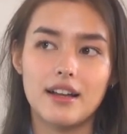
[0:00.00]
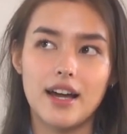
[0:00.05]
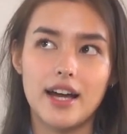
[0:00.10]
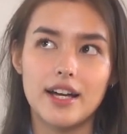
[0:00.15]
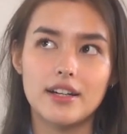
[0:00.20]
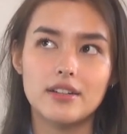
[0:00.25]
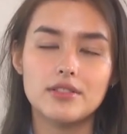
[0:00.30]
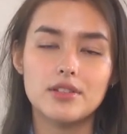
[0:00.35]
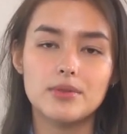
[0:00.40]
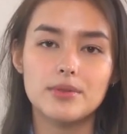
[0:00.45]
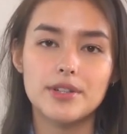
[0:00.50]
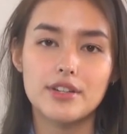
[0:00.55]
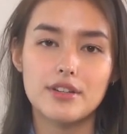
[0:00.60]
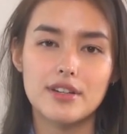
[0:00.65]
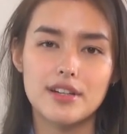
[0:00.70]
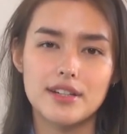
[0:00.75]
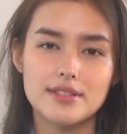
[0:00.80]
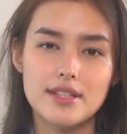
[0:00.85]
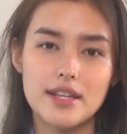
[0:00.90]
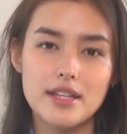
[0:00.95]
I don't know where
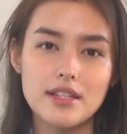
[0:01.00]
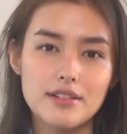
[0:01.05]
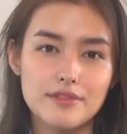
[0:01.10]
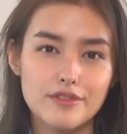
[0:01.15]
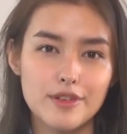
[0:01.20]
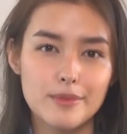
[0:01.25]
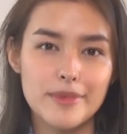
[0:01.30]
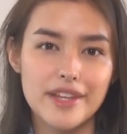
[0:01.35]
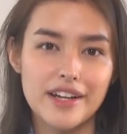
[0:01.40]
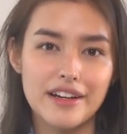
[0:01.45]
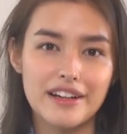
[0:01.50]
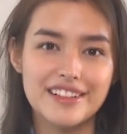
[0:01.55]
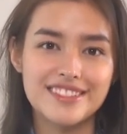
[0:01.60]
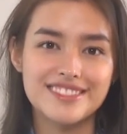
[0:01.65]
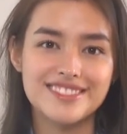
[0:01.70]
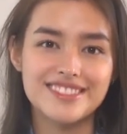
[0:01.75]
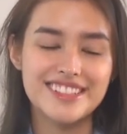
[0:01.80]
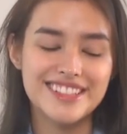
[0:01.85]
you're gonna take it from there.